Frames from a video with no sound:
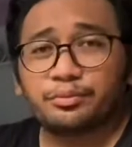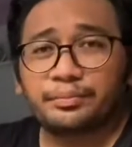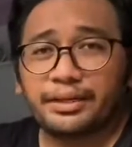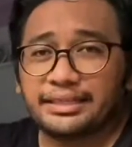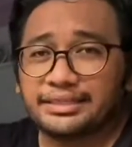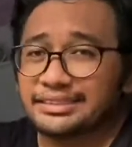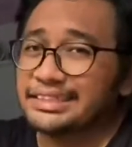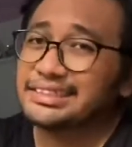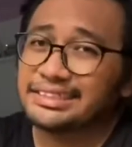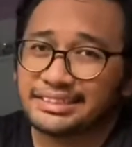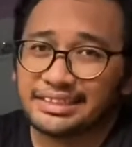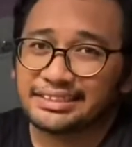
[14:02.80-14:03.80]
pay
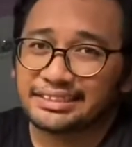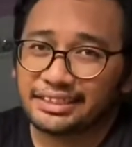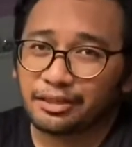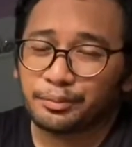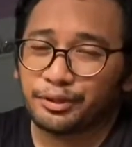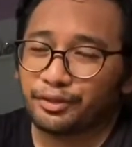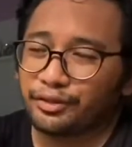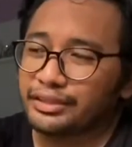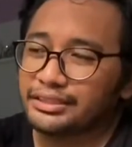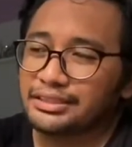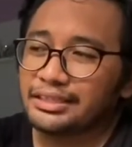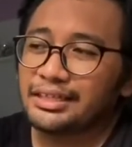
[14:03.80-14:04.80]
60 Singapore
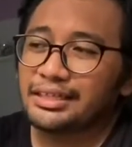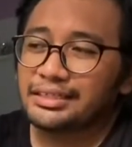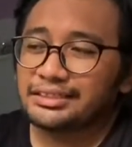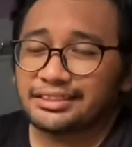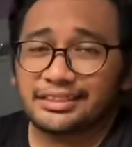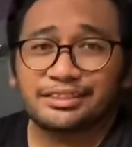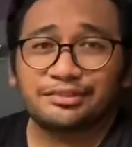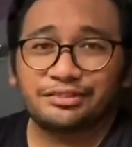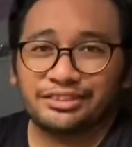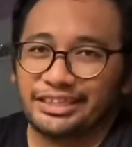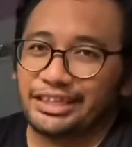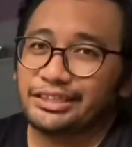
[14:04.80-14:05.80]
dollars just to
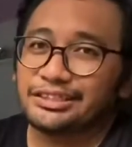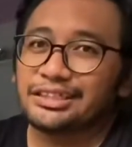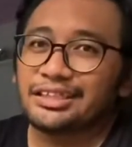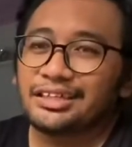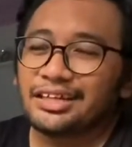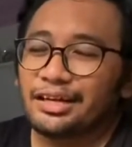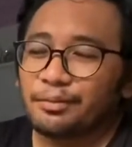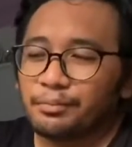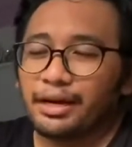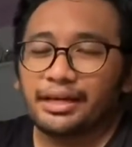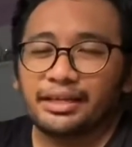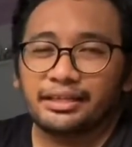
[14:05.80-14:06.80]
change
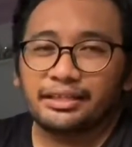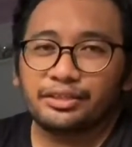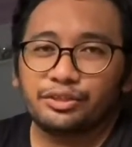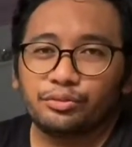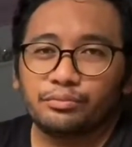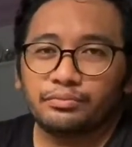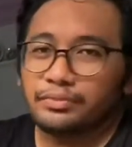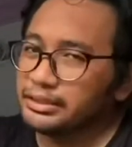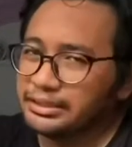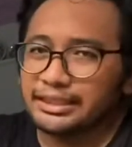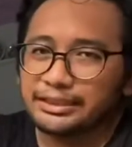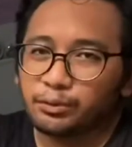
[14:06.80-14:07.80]
my inner tube,
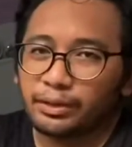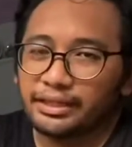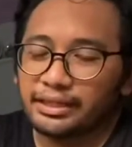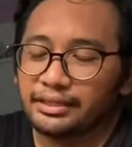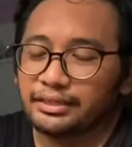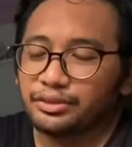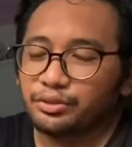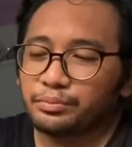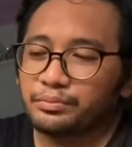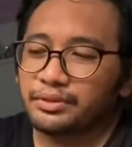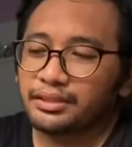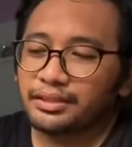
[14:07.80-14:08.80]
just one inner tube.
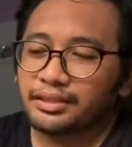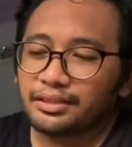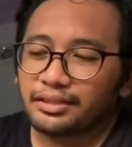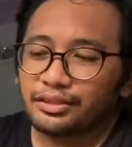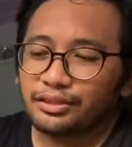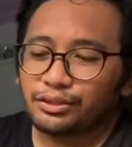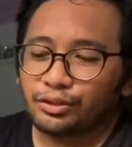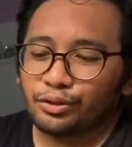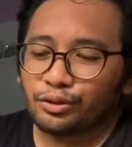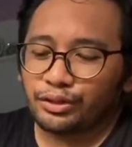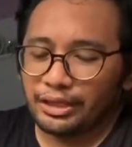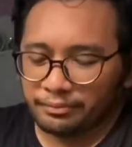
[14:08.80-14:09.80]
So
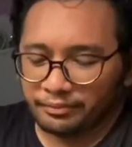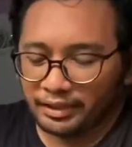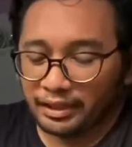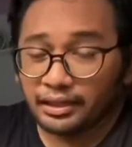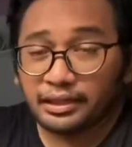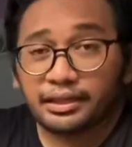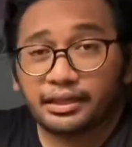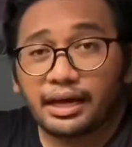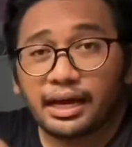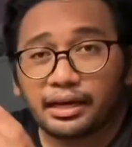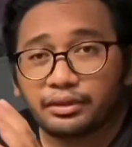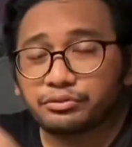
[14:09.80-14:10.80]
yeah, learn
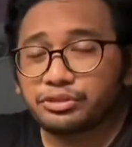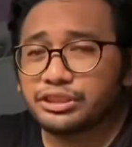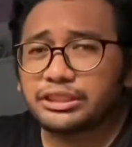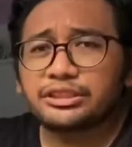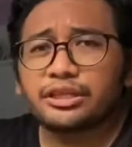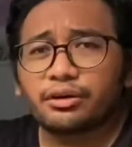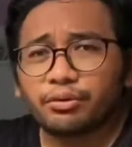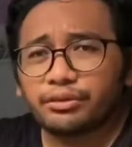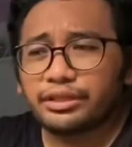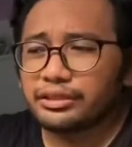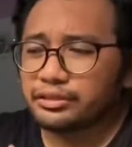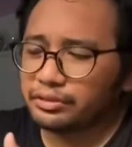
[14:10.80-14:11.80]
how to change your own
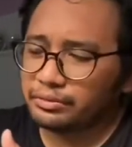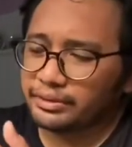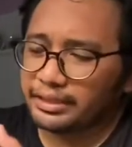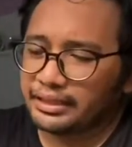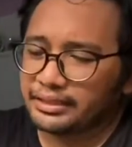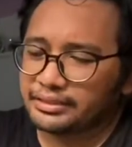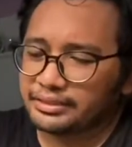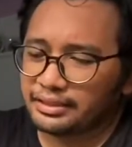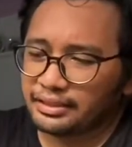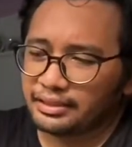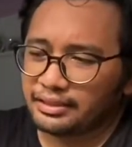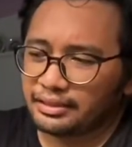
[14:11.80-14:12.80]
inner tube, guys.
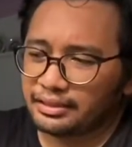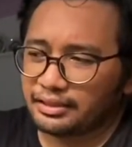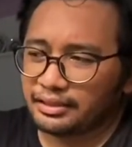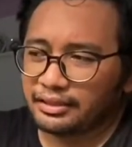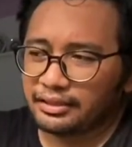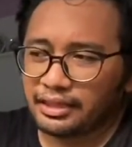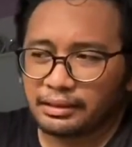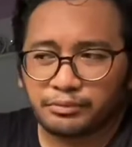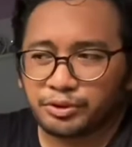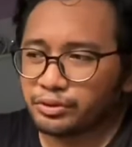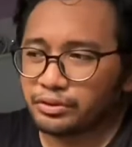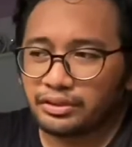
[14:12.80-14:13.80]
I'm
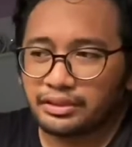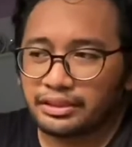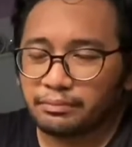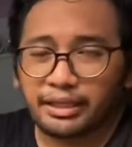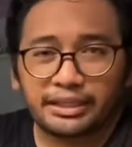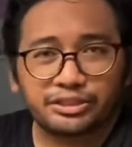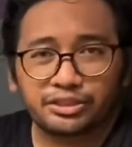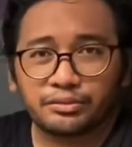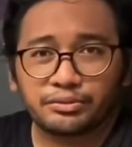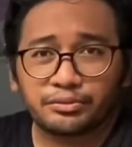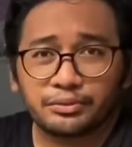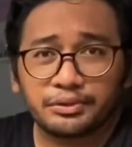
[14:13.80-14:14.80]
sure the bike
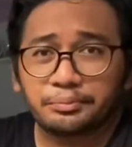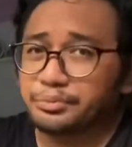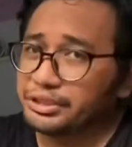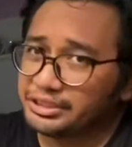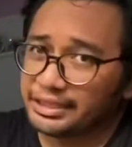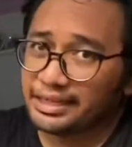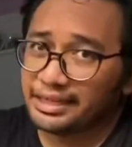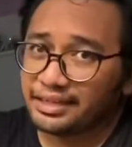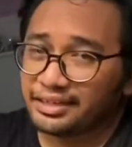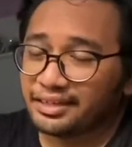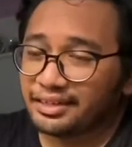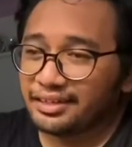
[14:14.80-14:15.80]
shops will appreciate it,
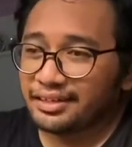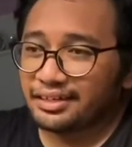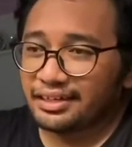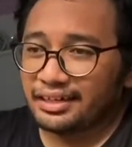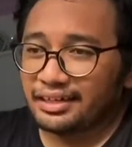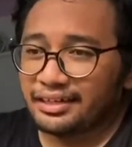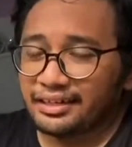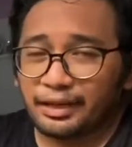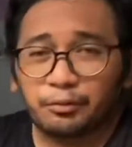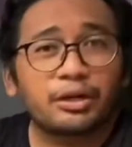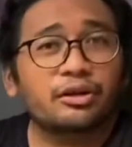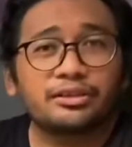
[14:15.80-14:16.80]
and they can
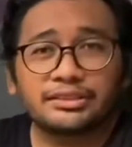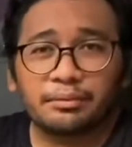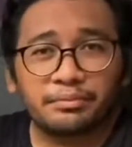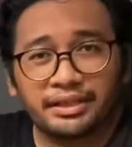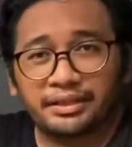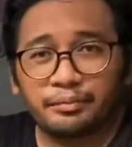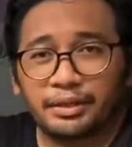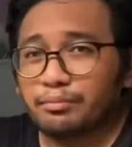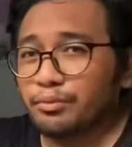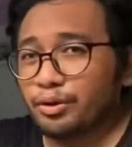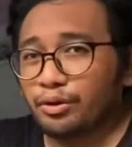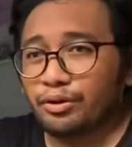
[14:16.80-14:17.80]
work on something a bit
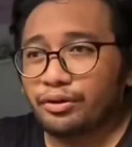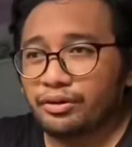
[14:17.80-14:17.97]
more